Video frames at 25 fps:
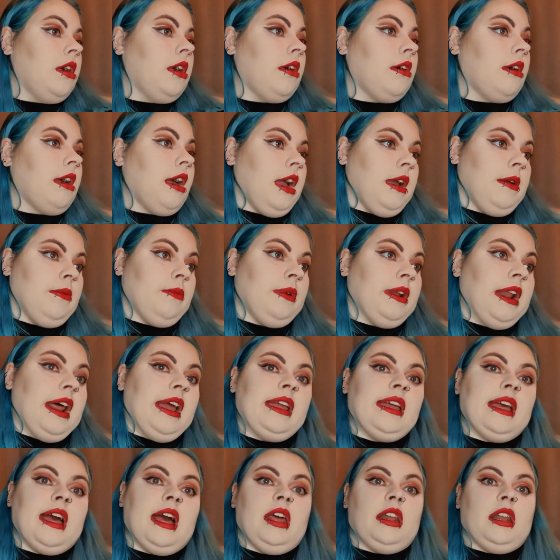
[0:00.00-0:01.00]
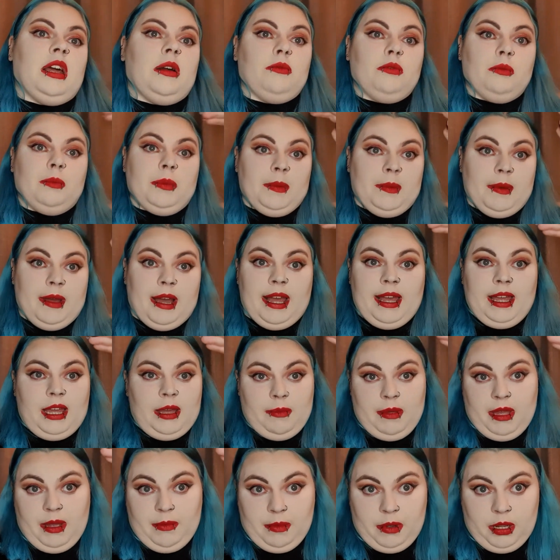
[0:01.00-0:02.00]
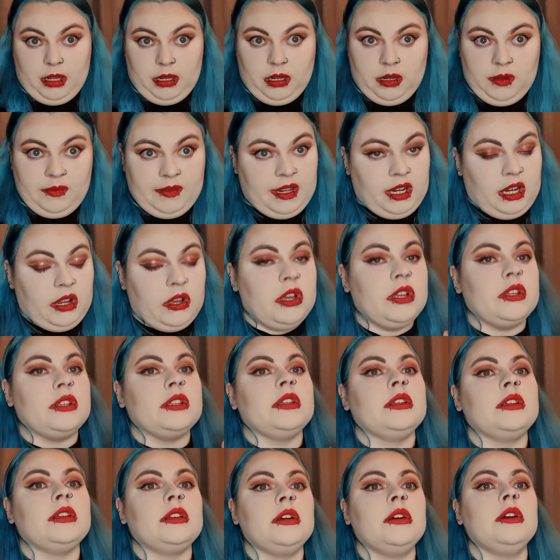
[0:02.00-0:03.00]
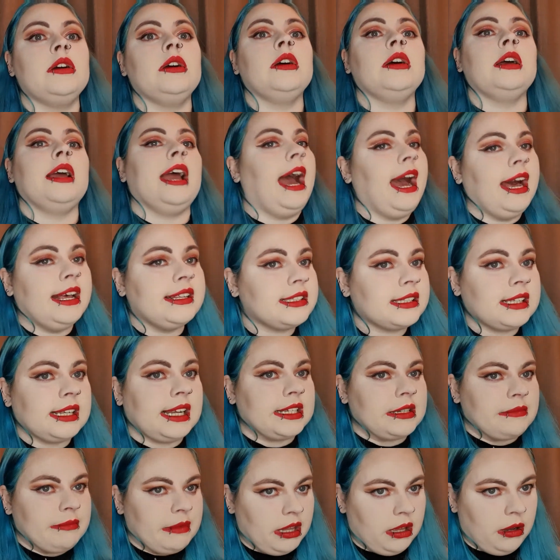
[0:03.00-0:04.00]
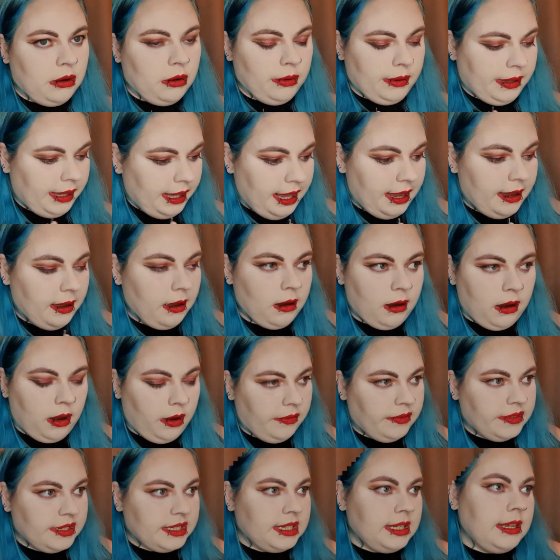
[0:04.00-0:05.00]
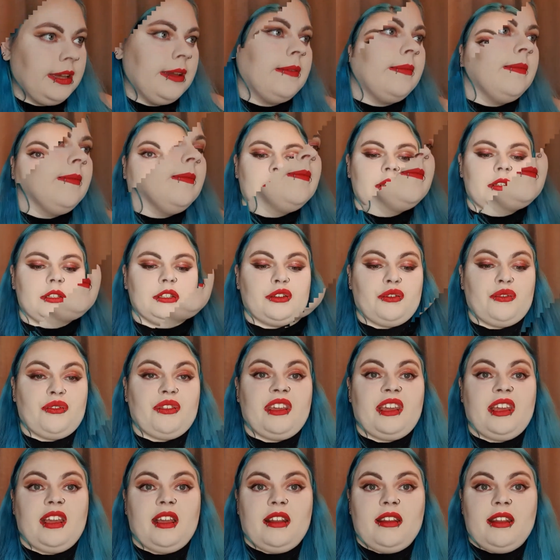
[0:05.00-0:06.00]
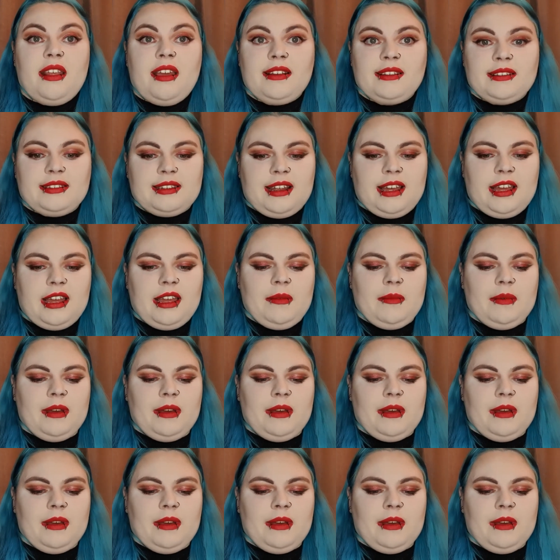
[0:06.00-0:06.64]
and when I can I will be buying a big bottle of it because it has to last me the whole year, obviously. So the next item I